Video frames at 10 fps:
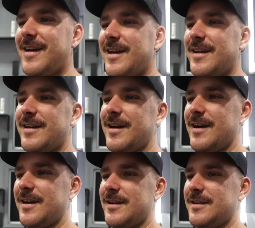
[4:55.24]
And
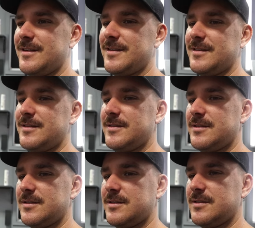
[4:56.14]
uh,
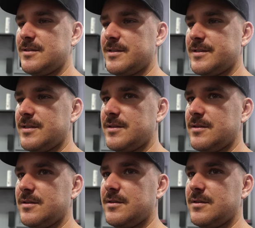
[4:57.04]
that's it.